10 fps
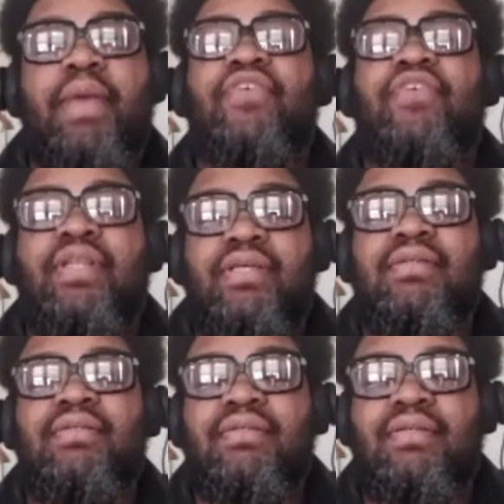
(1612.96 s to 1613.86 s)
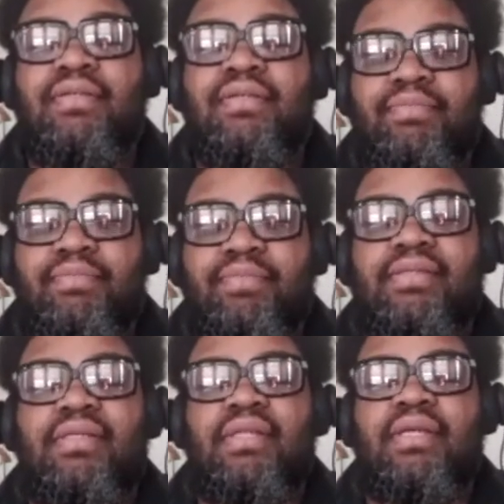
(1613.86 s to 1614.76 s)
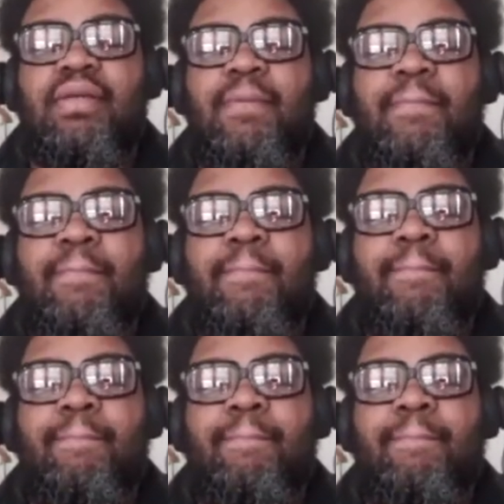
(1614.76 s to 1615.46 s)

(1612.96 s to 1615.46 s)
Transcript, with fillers: basically. You know what I mean? He's he